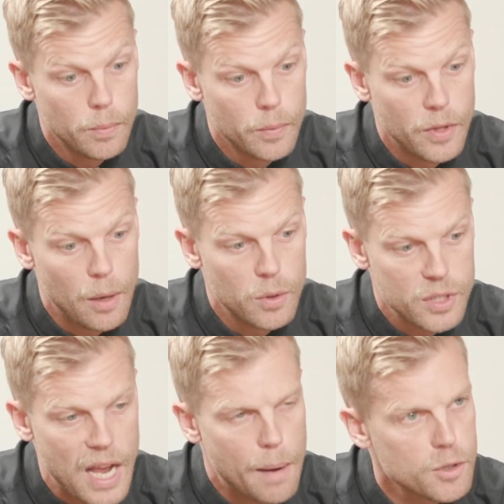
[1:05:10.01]
that was
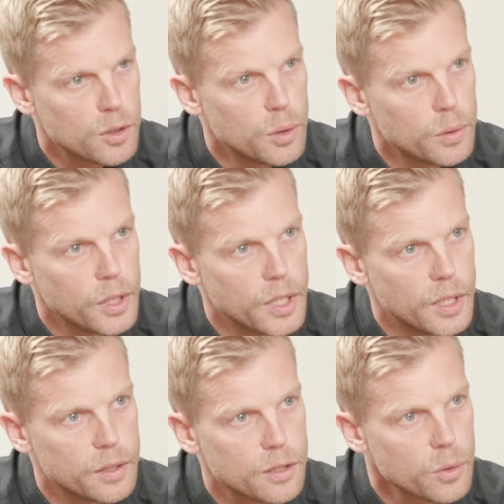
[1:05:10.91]
absolutely
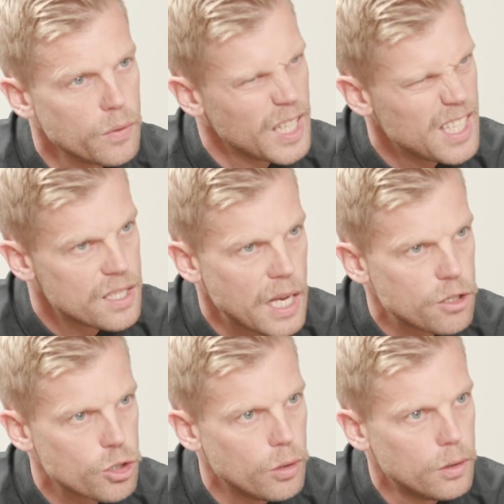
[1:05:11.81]
sort of
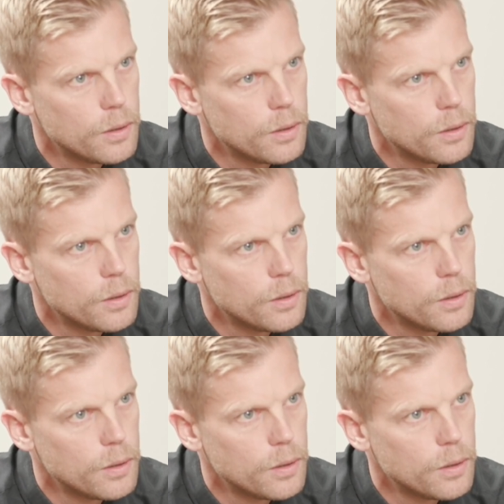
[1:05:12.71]
essential.